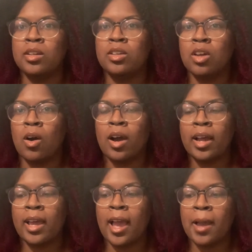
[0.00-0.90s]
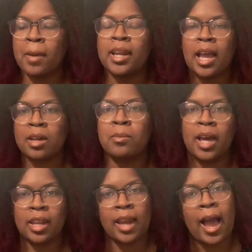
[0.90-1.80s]
you know, am I not going to be
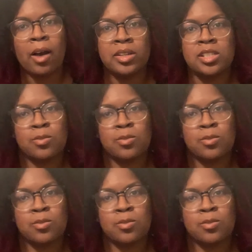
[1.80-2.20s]
allowed in